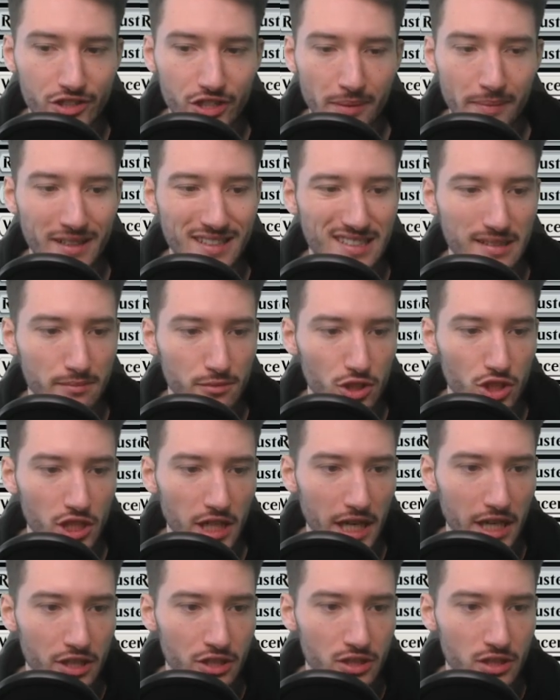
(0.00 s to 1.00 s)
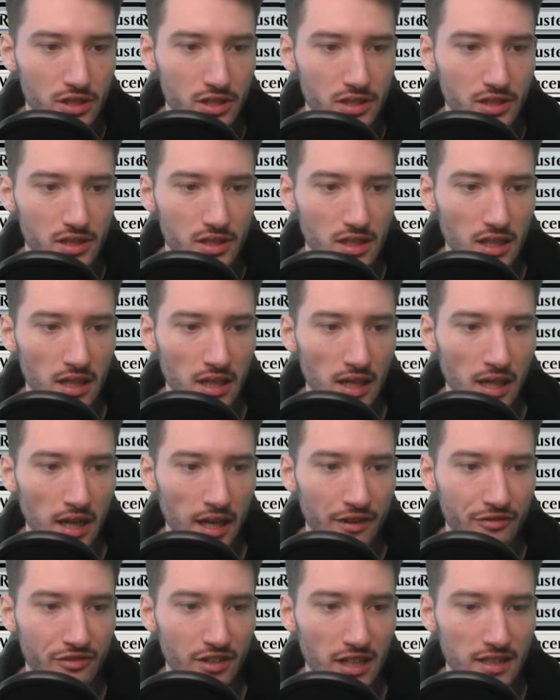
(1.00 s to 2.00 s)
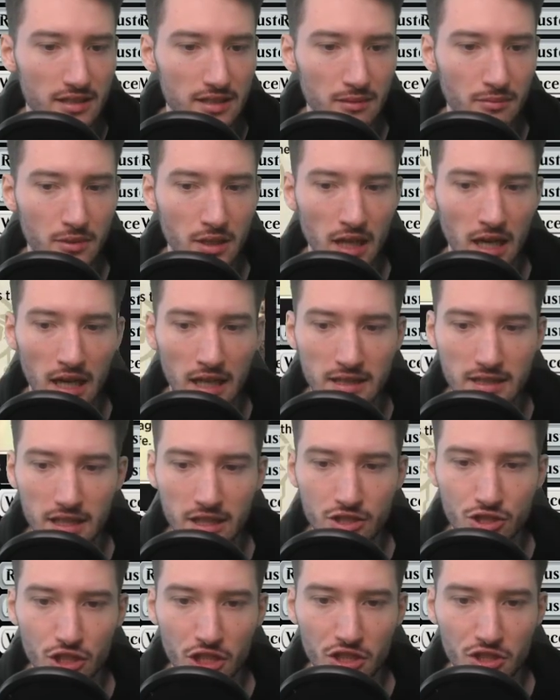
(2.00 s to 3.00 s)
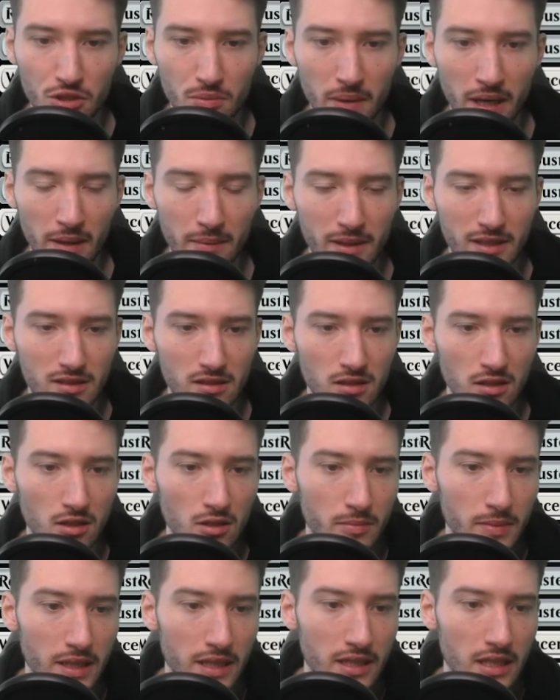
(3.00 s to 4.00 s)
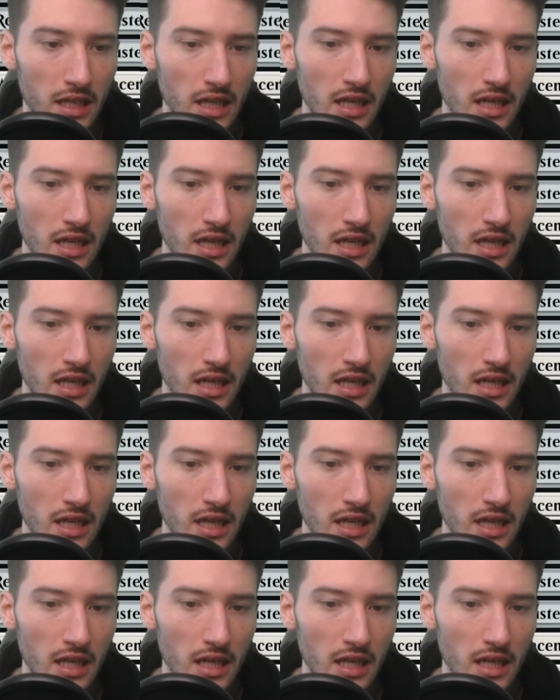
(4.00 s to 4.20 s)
I made some changes. I've cut some cards. I changed the mana base a little bit.